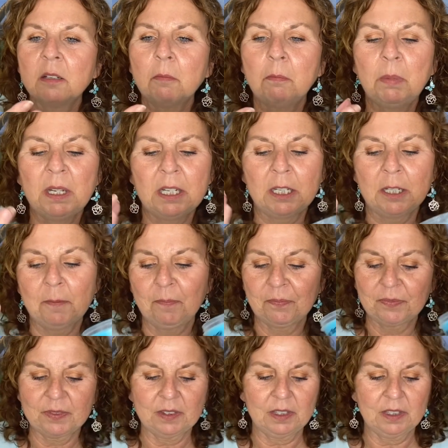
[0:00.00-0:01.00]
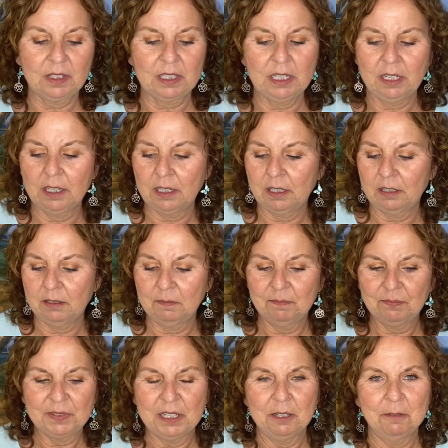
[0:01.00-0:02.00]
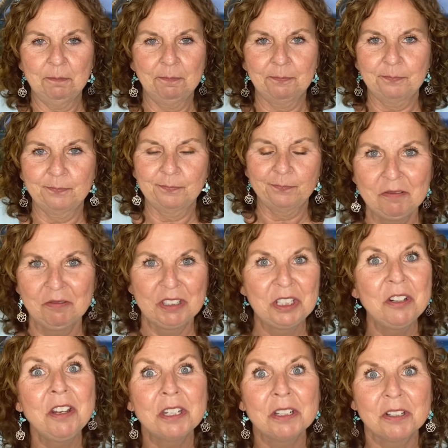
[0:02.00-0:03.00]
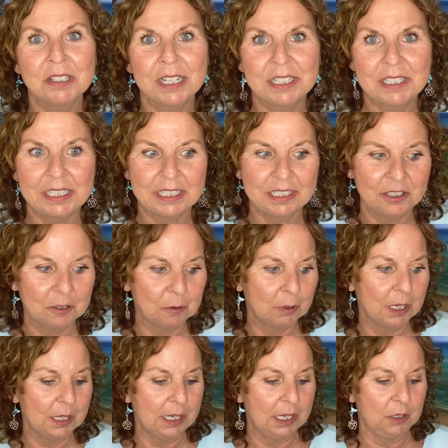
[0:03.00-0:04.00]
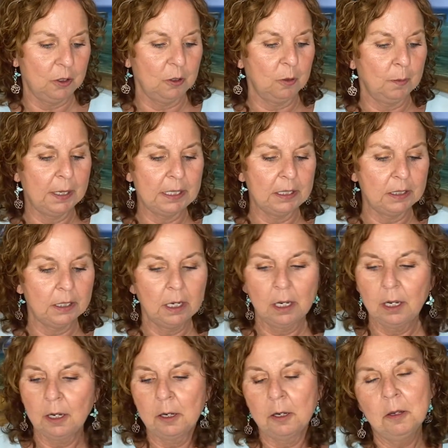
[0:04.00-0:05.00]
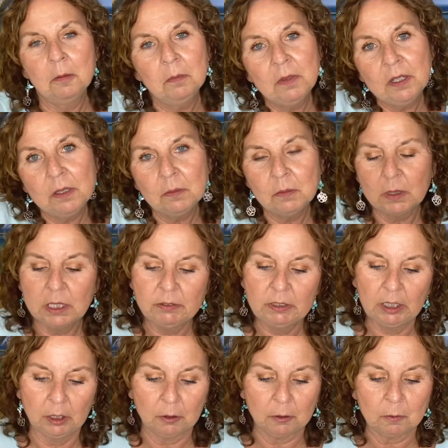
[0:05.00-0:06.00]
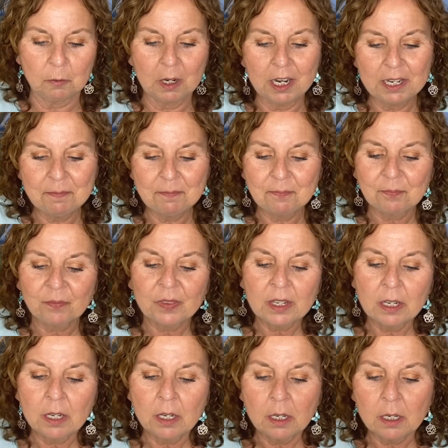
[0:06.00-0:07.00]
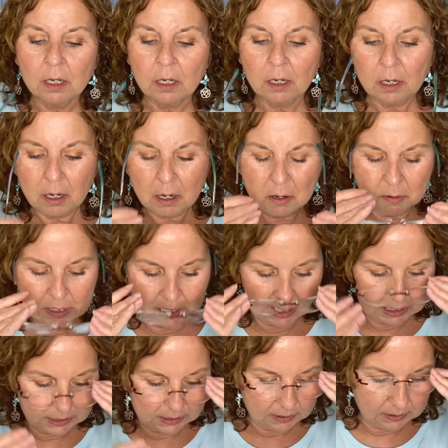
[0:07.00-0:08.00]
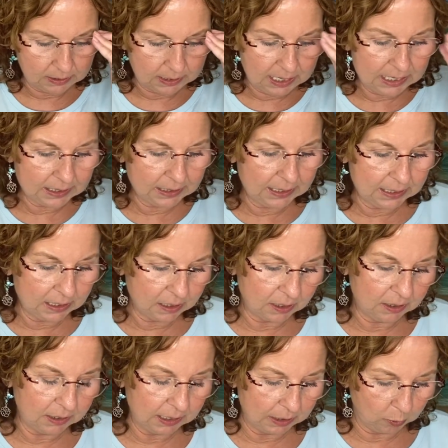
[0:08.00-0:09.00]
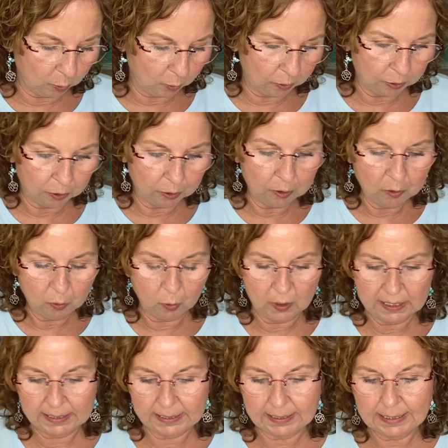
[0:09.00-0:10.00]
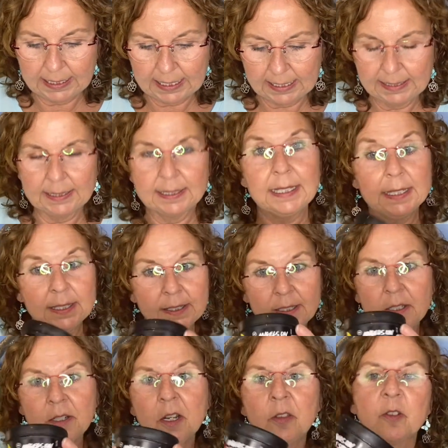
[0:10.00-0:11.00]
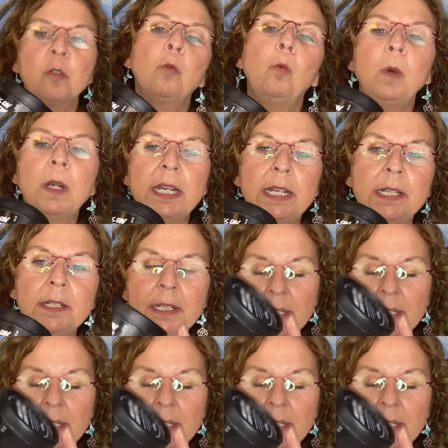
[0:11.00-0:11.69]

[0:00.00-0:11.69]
But yeah, no, it was not a good idea to try that toothpaste. Live and learn, right? Okay, so the next thing I got in that order was this. This is another win.